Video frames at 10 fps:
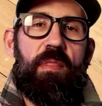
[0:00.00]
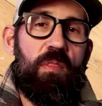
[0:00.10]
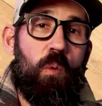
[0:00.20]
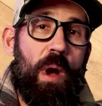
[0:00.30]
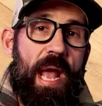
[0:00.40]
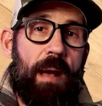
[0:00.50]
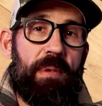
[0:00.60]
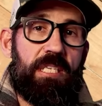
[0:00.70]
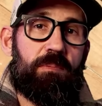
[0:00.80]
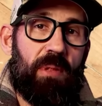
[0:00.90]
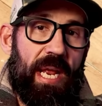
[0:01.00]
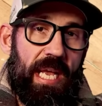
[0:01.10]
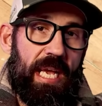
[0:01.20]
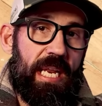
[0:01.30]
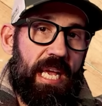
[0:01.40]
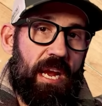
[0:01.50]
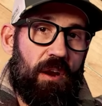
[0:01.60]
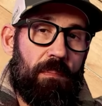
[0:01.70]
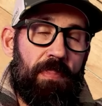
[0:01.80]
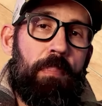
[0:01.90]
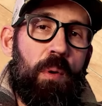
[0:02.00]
than the way I'm explaining it here.